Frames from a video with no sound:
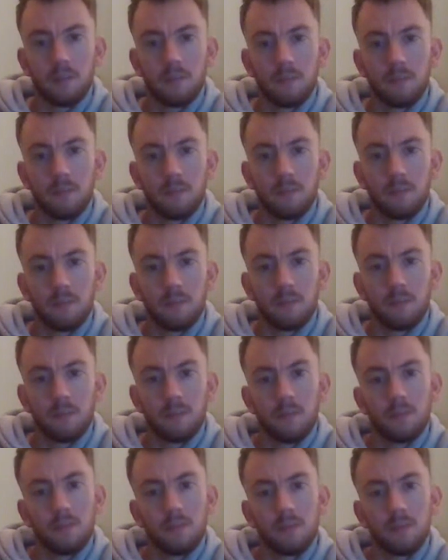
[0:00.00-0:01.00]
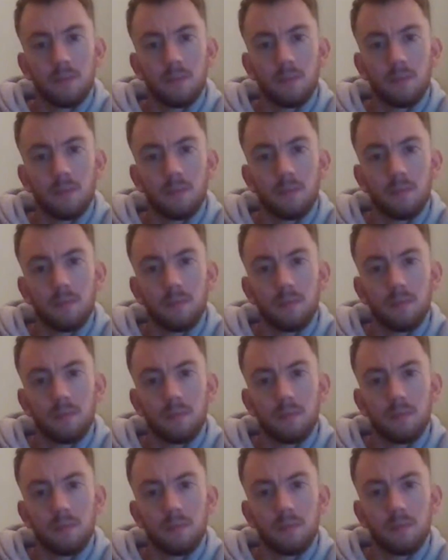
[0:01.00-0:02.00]

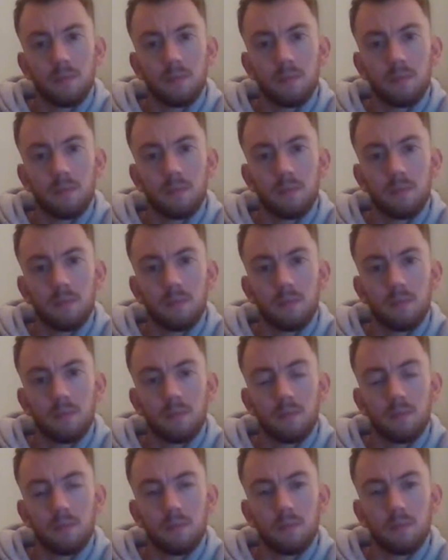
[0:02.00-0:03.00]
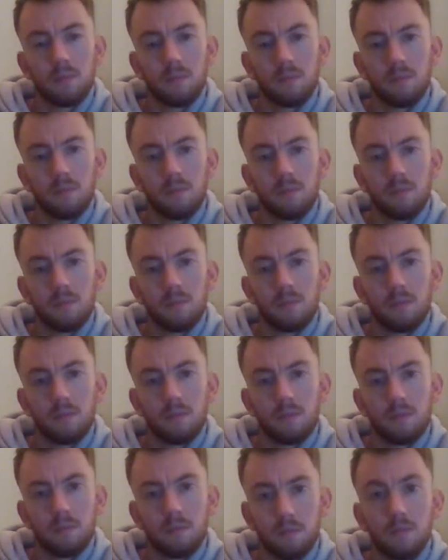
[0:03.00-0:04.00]

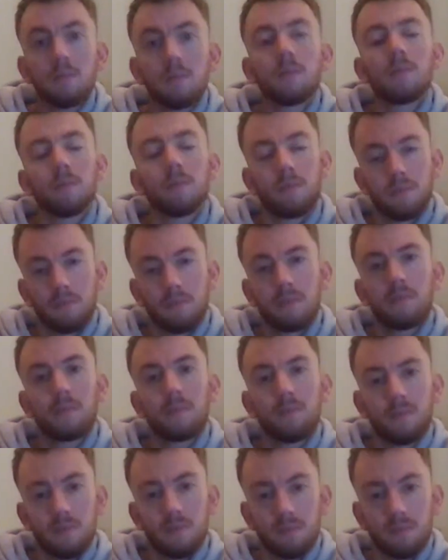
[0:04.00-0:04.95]
(not speaking)